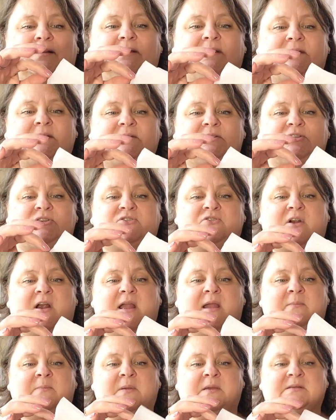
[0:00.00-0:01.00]
This
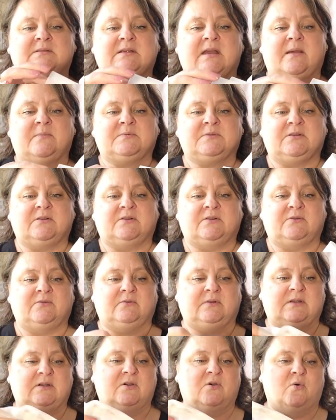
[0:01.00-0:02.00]
strap is
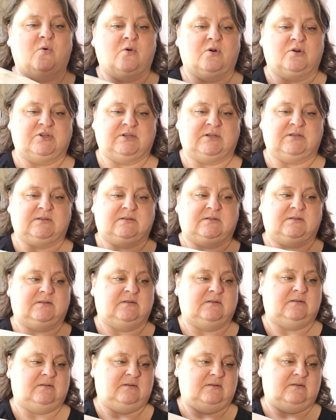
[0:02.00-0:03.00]
absolutely gorgeous.